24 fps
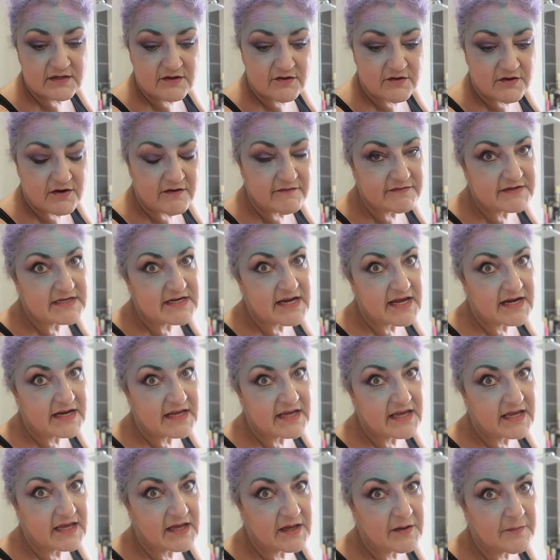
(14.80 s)
Crafty Nana
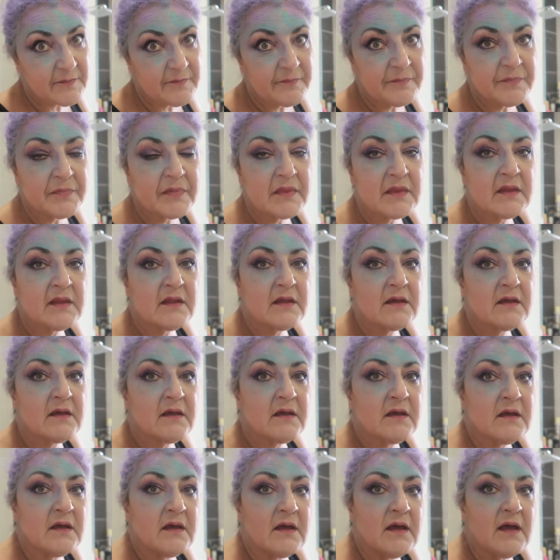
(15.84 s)
here.
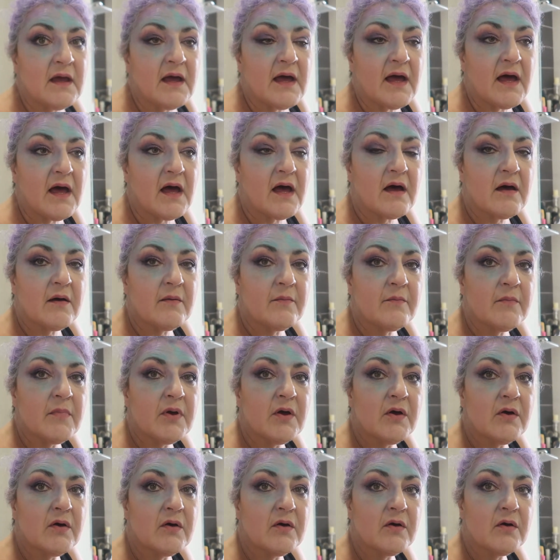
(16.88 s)
And
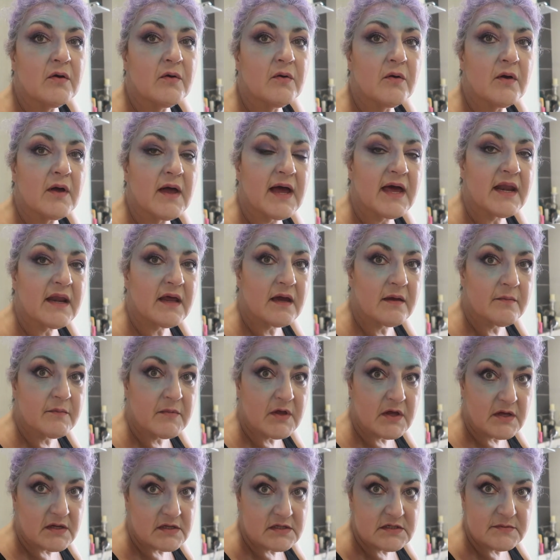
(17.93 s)
I'm
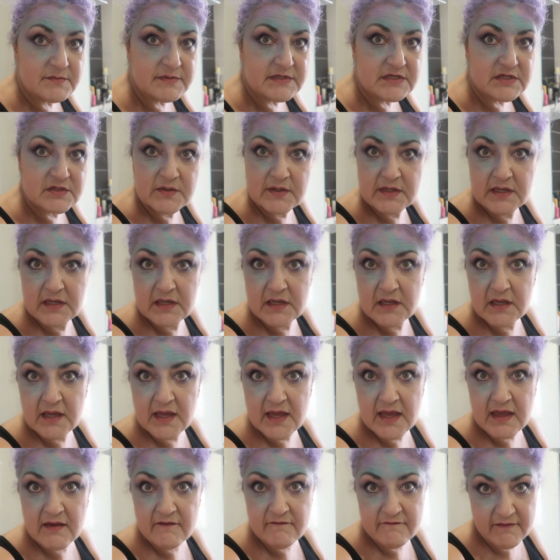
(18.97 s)
going to be doing
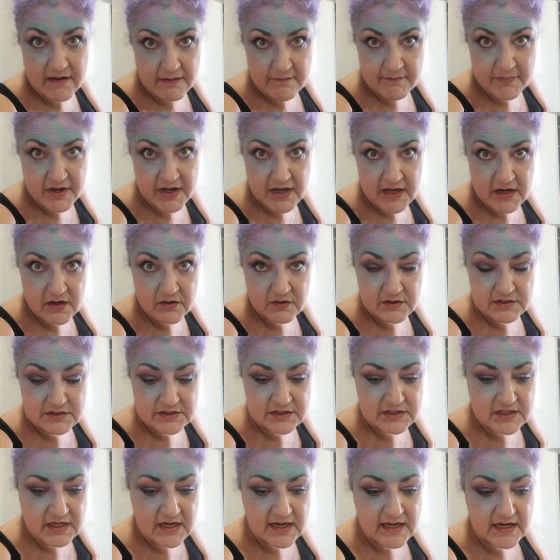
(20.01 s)
a vampire look
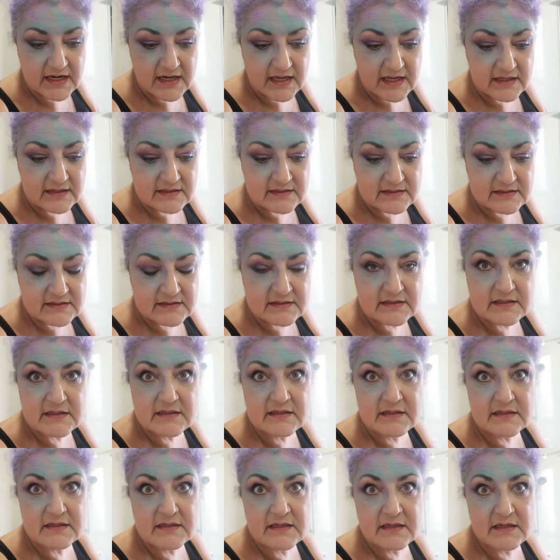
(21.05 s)
tonight. It's
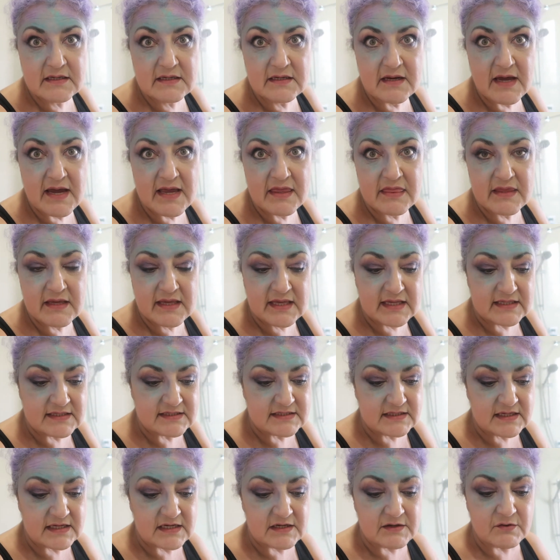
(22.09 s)
the night the
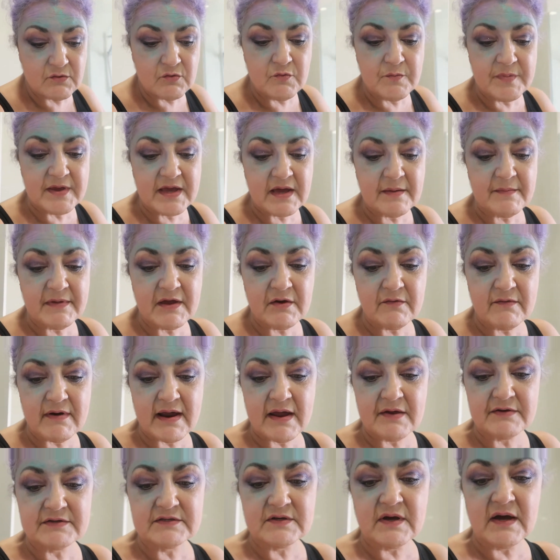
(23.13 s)
kids are going to all be coming
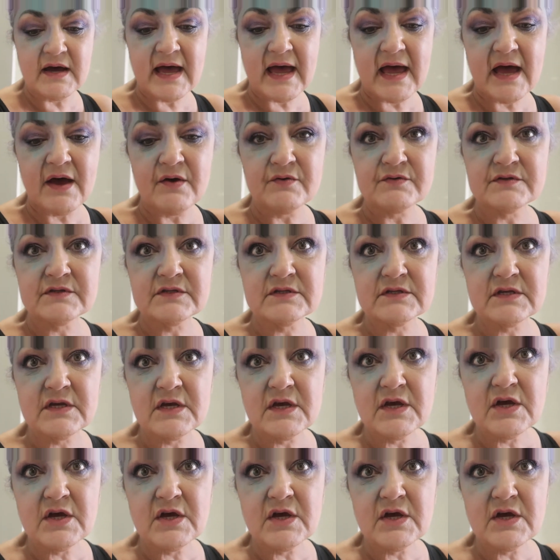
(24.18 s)
around to our house